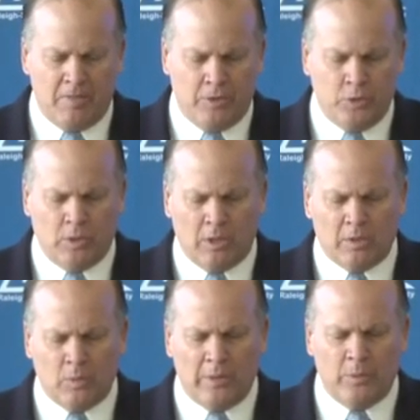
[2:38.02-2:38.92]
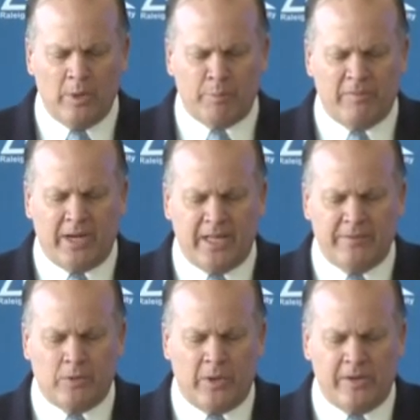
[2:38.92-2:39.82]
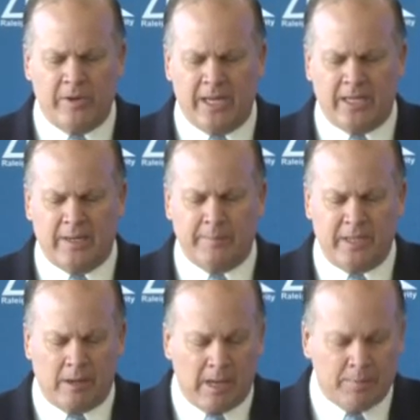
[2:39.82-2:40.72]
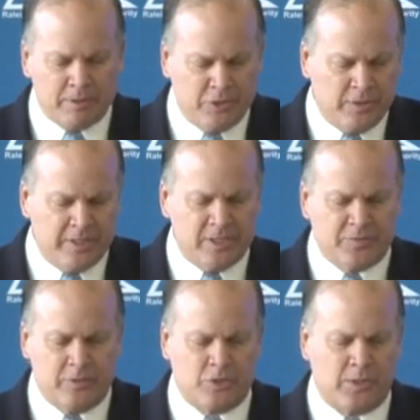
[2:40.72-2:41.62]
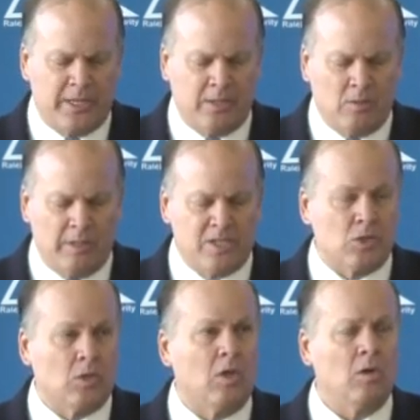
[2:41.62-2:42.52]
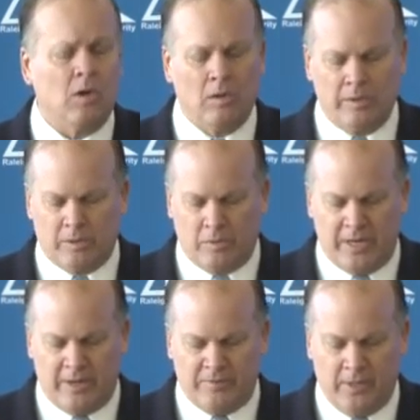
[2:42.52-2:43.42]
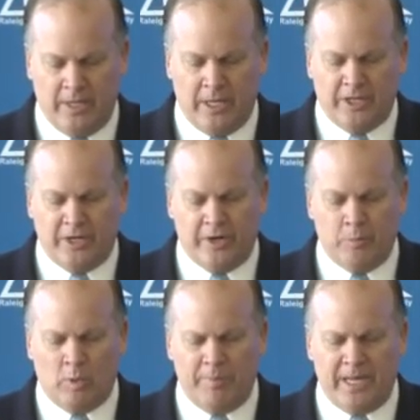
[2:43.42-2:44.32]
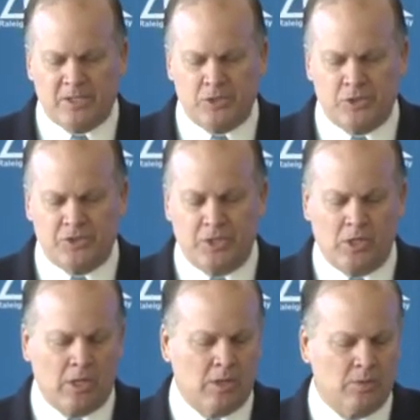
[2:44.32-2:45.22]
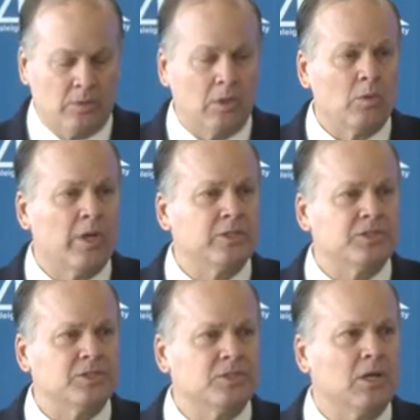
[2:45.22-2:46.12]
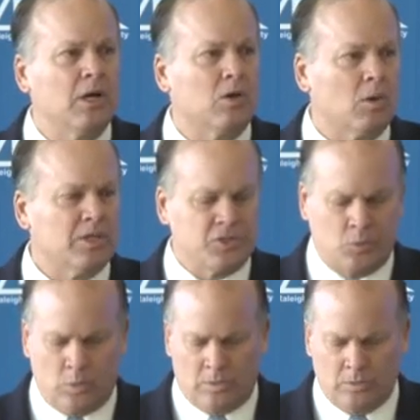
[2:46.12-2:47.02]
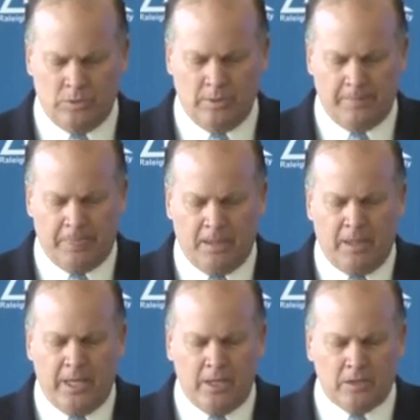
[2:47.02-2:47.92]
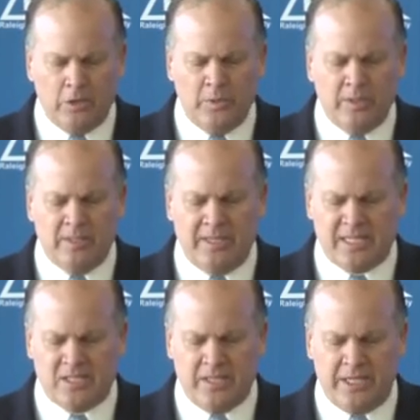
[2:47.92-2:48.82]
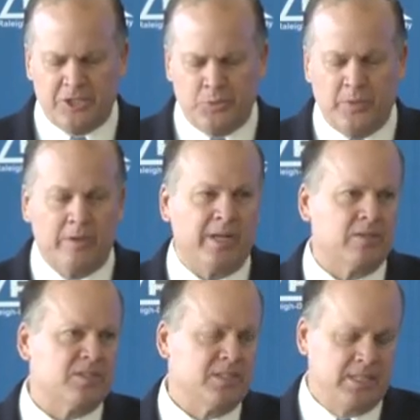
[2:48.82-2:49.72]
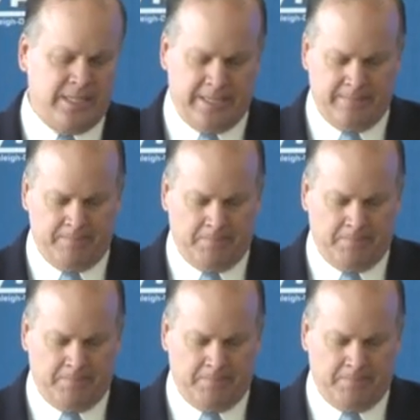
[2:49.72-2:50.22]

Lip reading: The new longer runway will provide even greater economic opportunities for the Triangle as long-haul aircraft carry more passengers and cargo to locations across the world, including the destination we are announcing today.